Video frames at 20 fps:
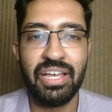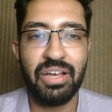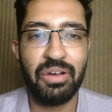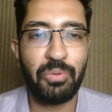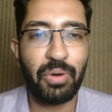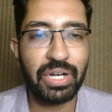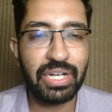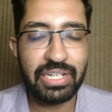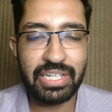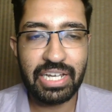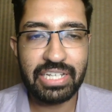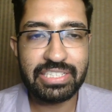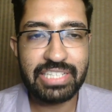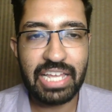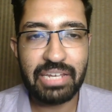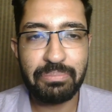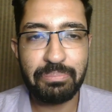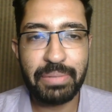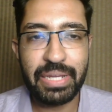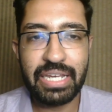What does
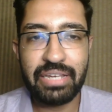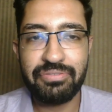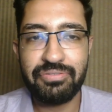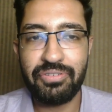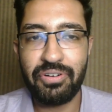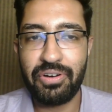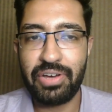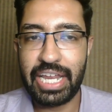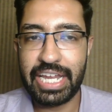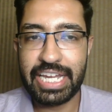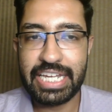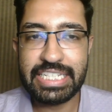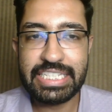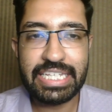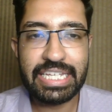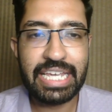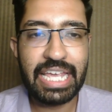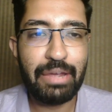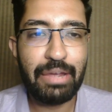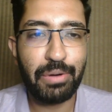that mean for
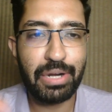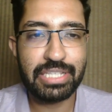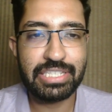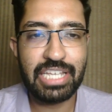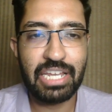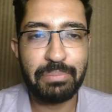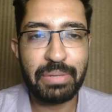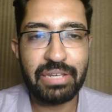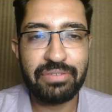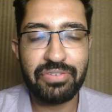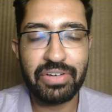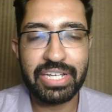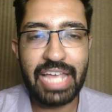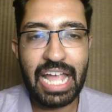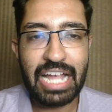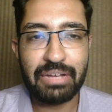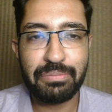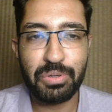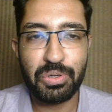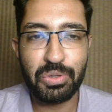Ekitike? What does that mean for
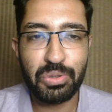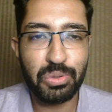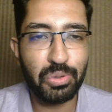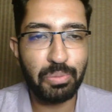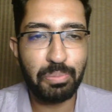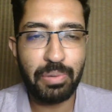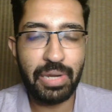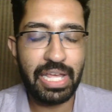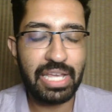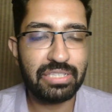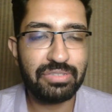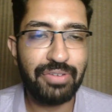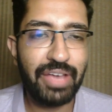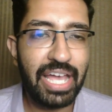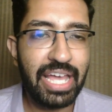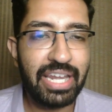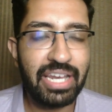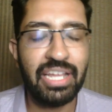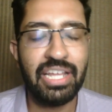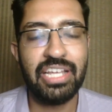Gakpo? Who plays
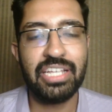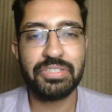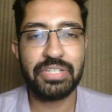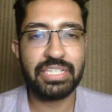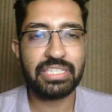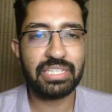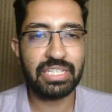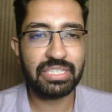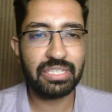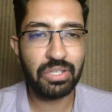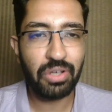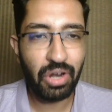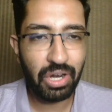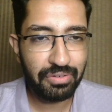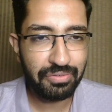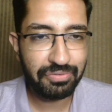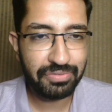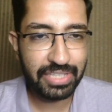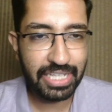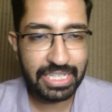where? It's a lot
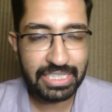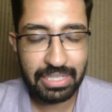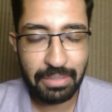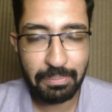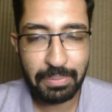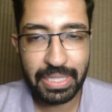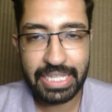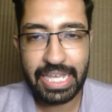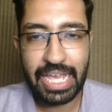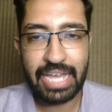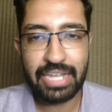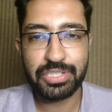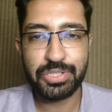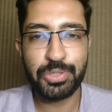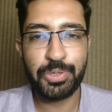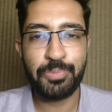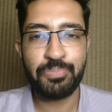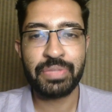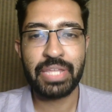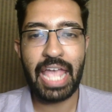of things up in the air.
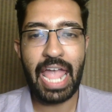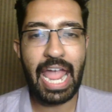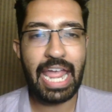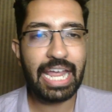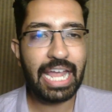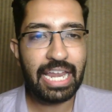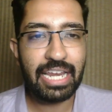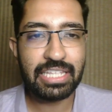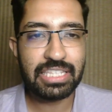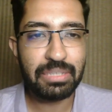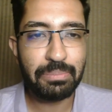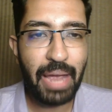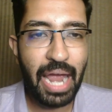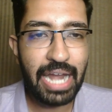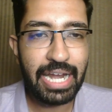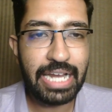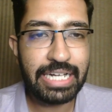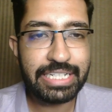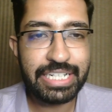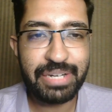So again, it's a
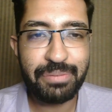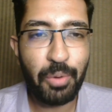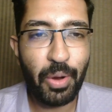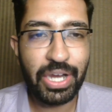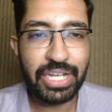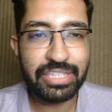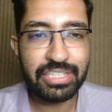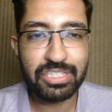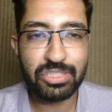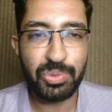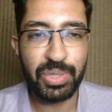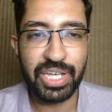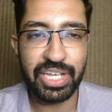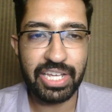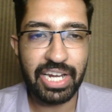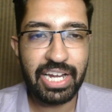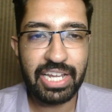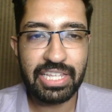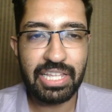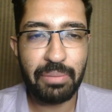bad entry point this week,
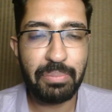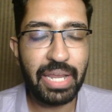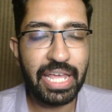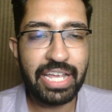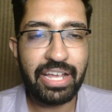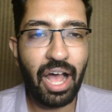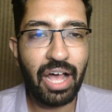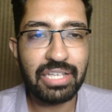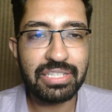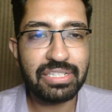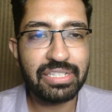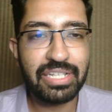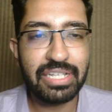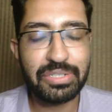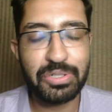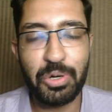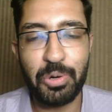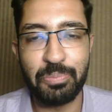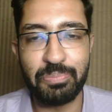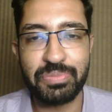right? They're playing Arsenal at
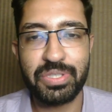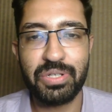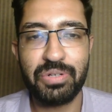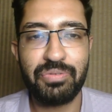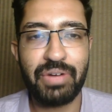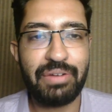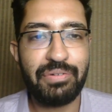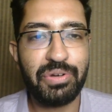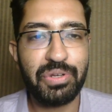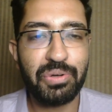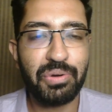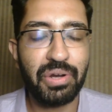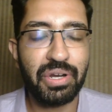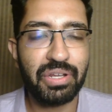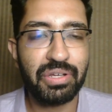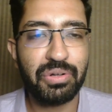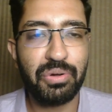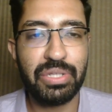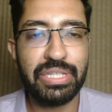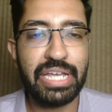home. So why would you want
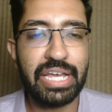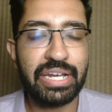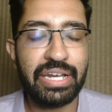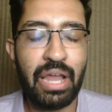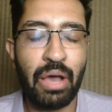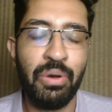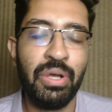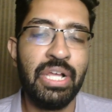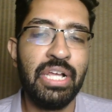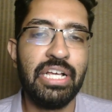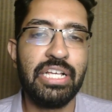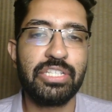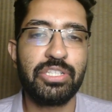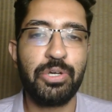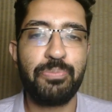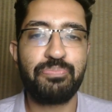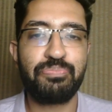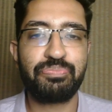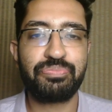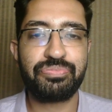to go there now?
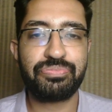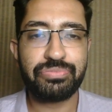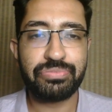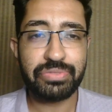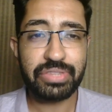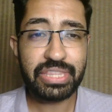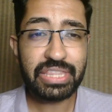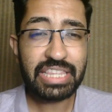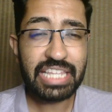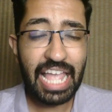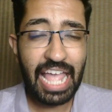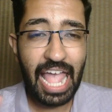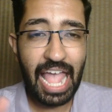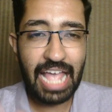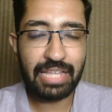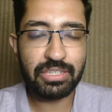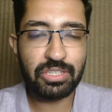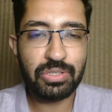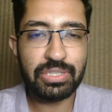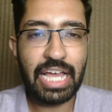So
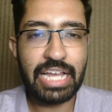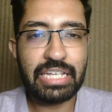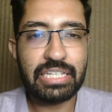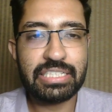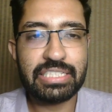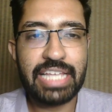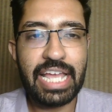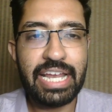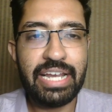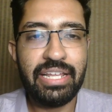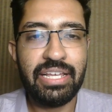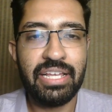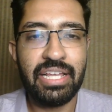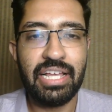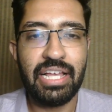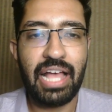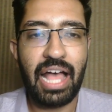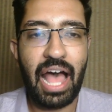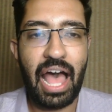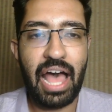that said,
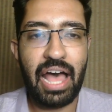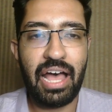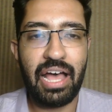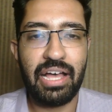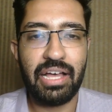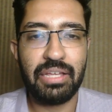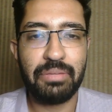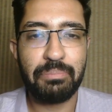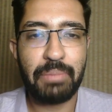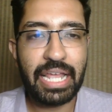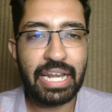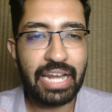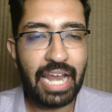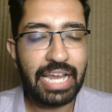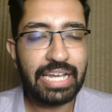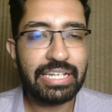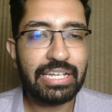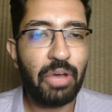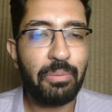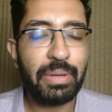
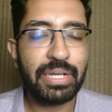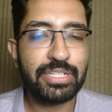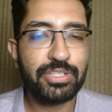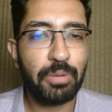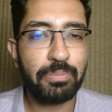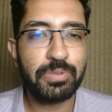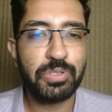my top